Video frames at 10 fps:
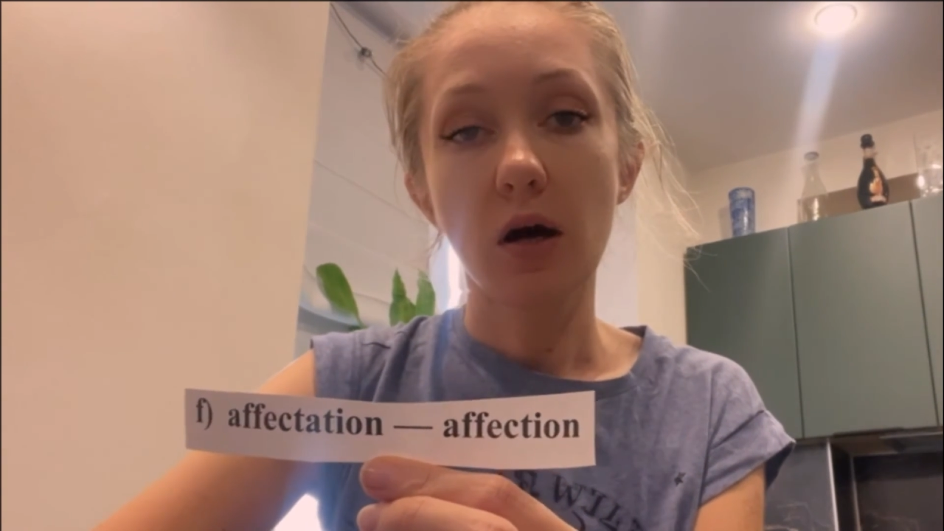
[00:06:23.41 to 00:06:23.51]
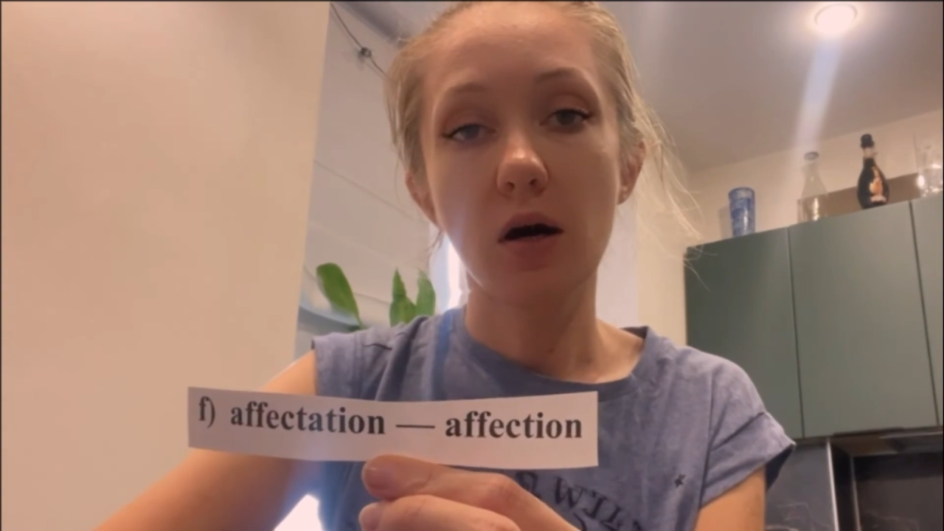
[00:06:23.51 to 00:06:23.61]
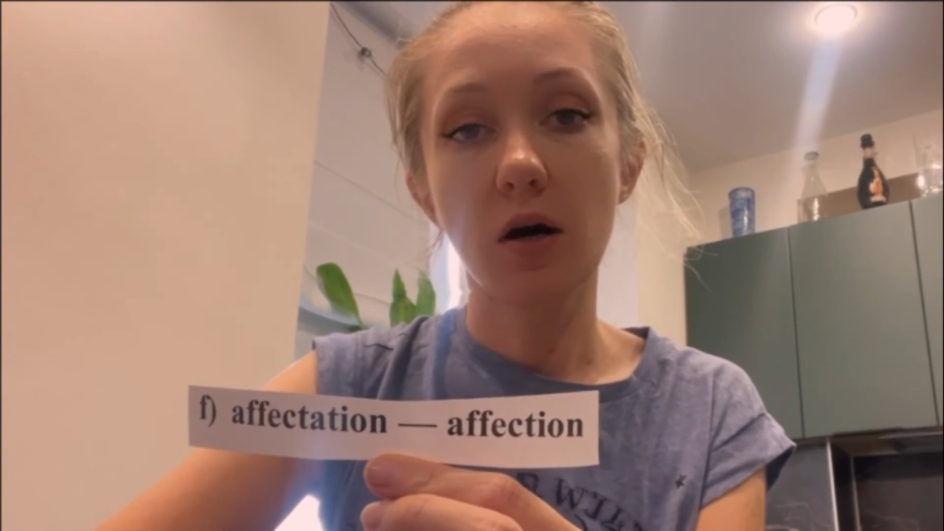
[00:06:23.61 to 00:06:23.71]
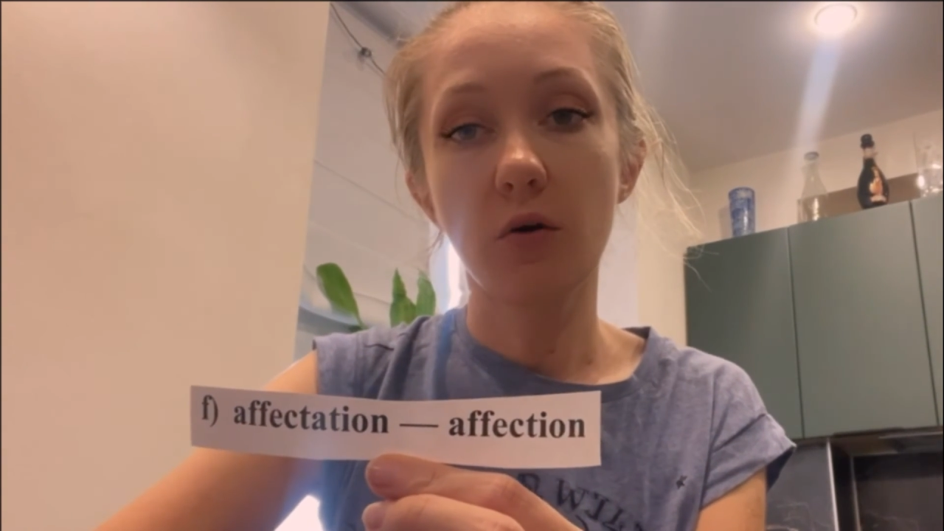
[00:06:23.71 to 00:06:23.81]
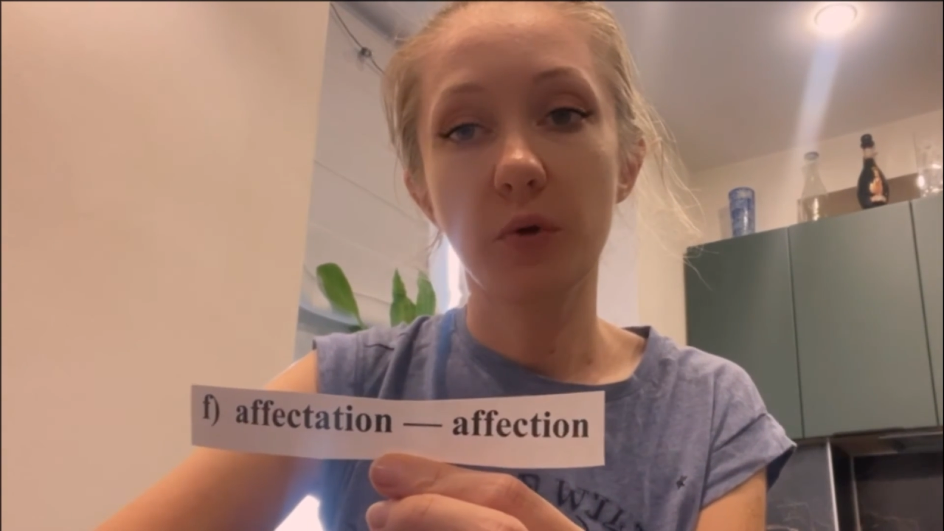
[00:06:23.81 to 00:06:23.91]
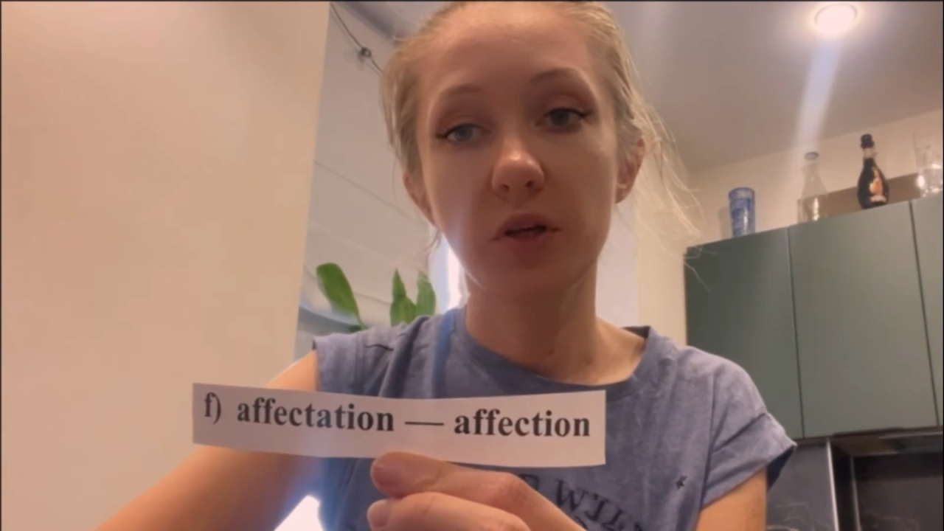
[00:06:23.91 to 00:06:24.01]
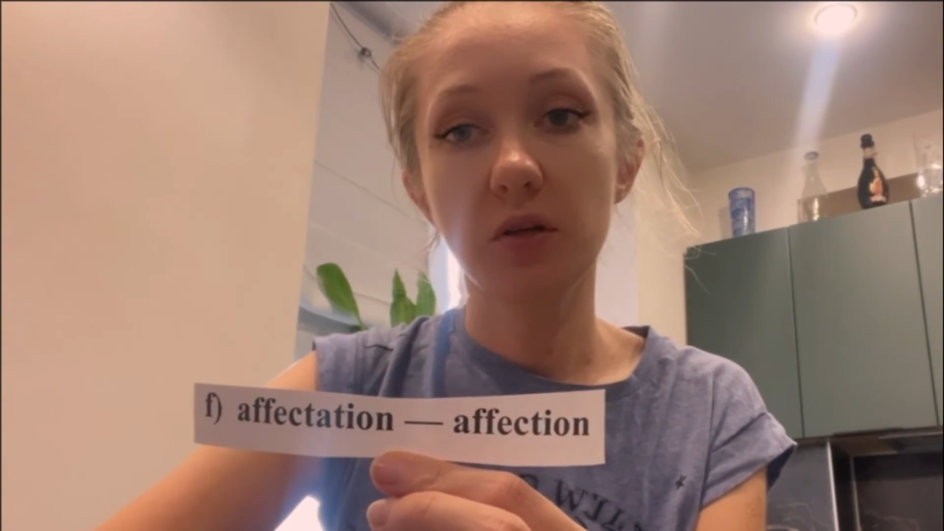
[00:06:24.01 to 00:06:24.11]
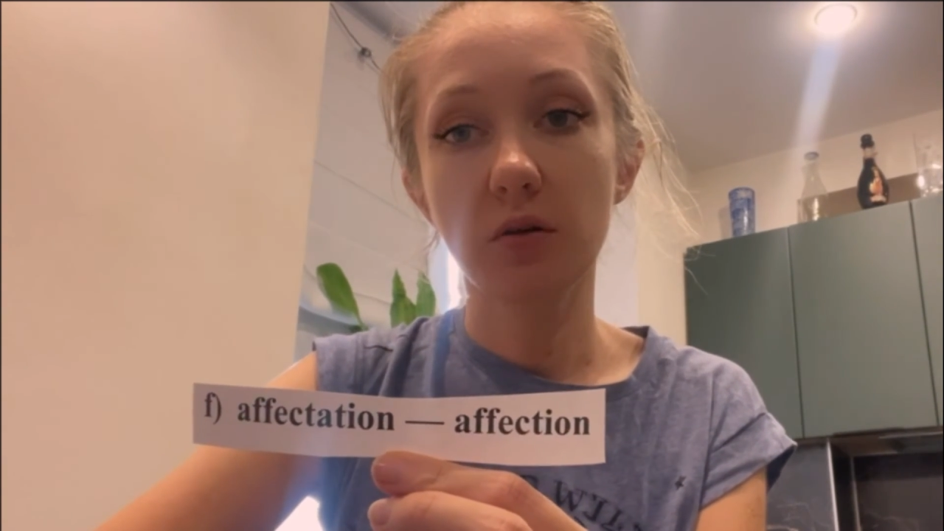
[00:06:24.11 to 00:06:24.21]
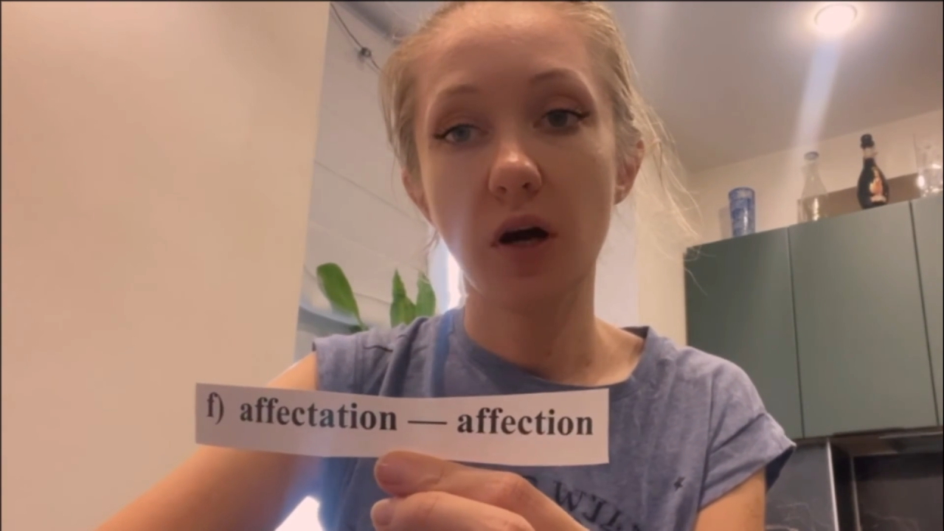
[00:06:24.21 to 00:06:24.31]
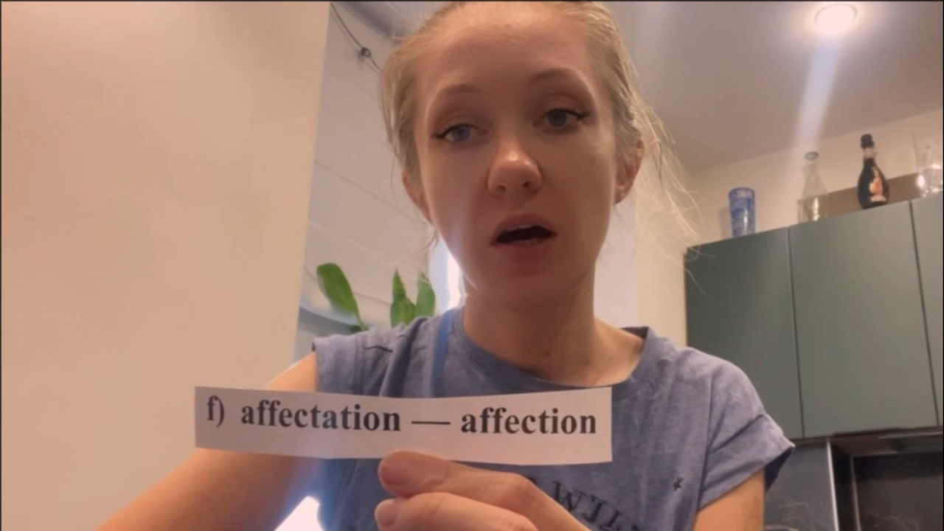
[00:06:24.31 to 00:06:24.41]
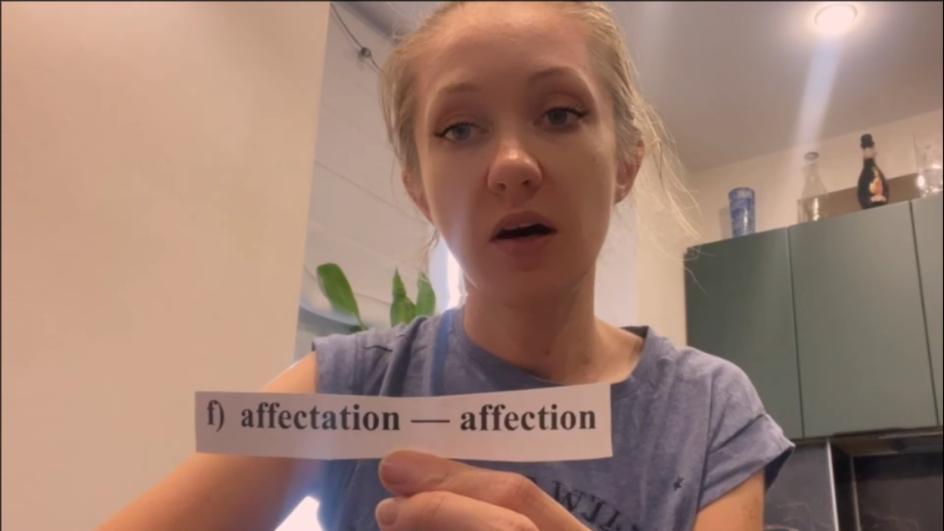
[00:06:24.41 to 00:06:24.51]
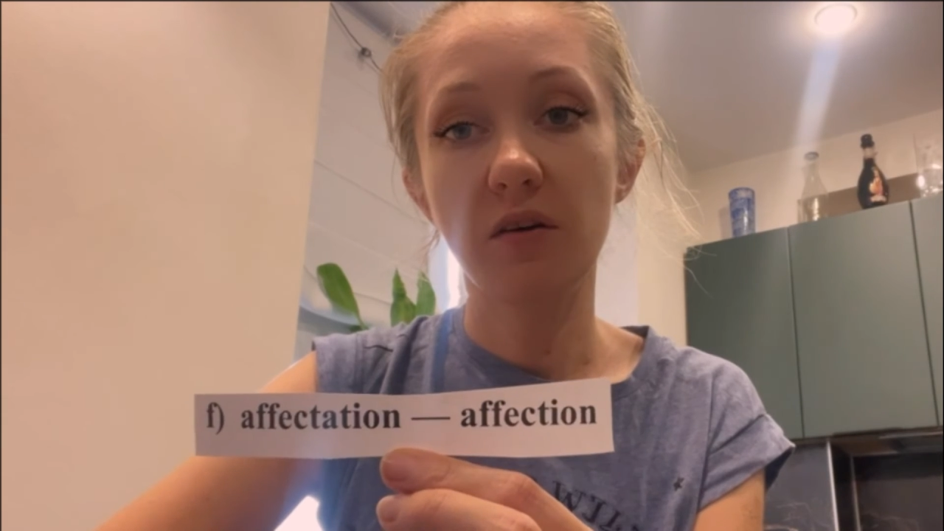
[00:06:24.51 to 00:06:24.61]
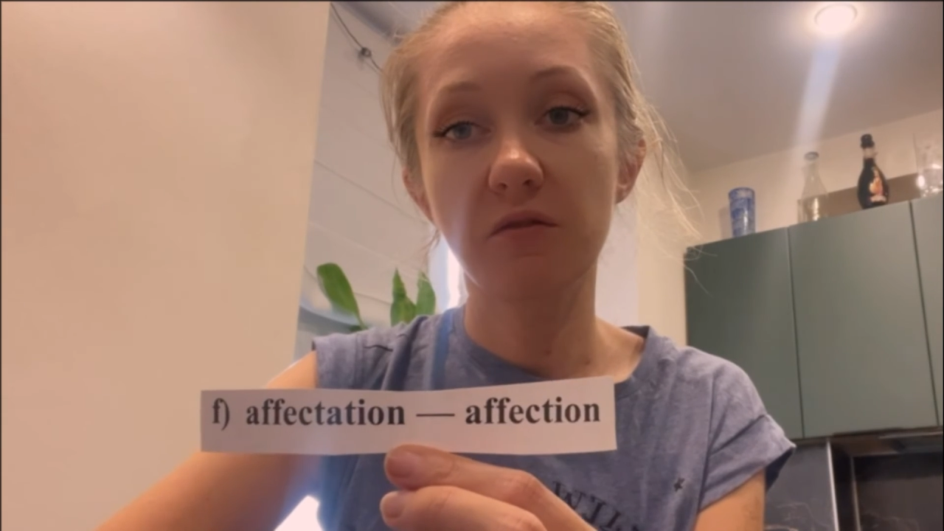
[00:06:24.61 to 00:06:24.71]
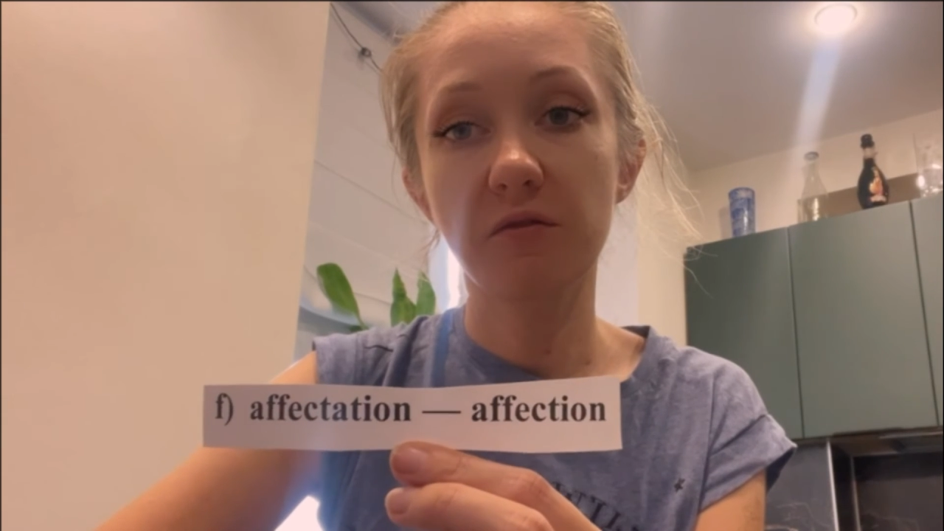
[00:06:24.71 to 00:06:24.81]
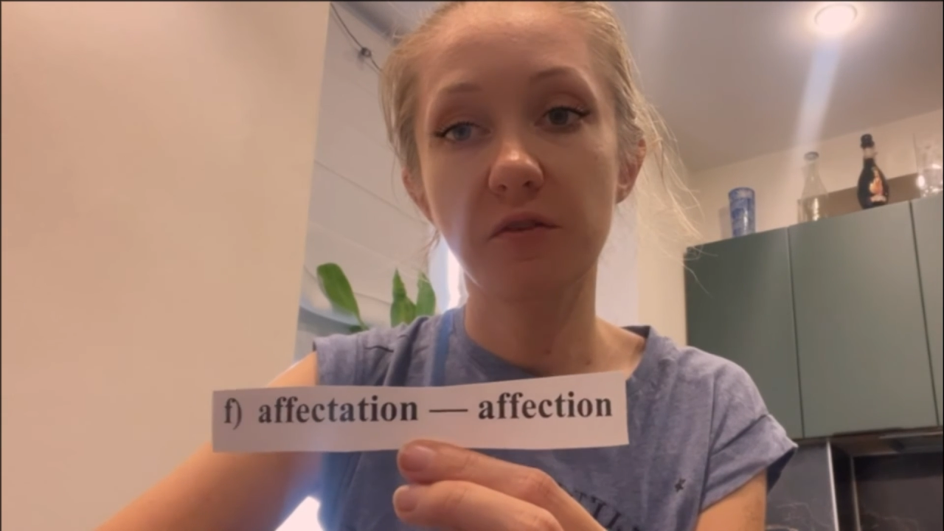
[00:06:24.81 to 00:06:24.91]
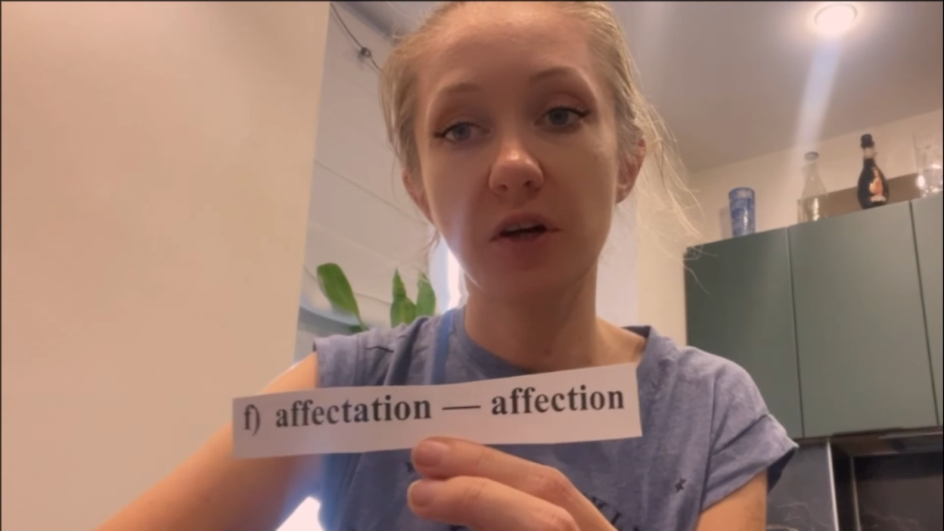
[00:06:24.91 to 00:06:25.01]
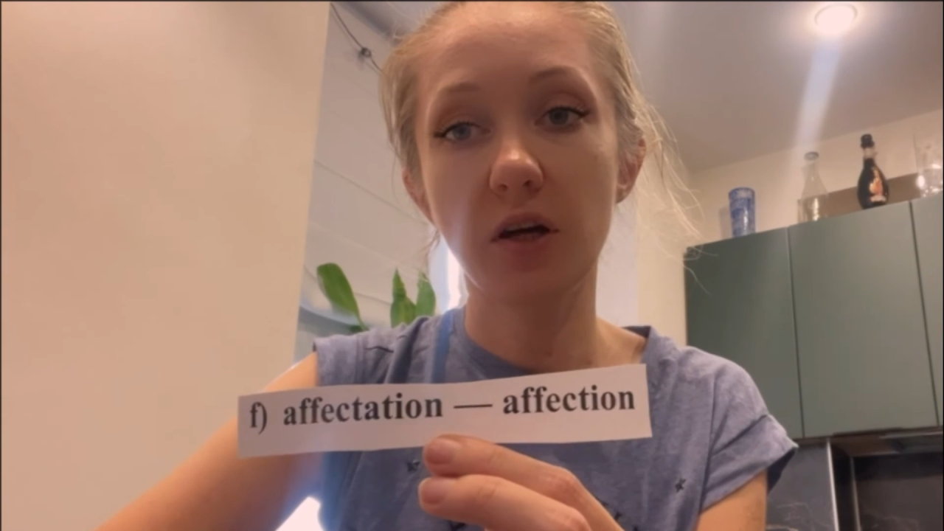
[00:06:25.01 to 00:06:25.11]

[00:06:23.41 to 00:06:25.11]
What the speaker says: when you have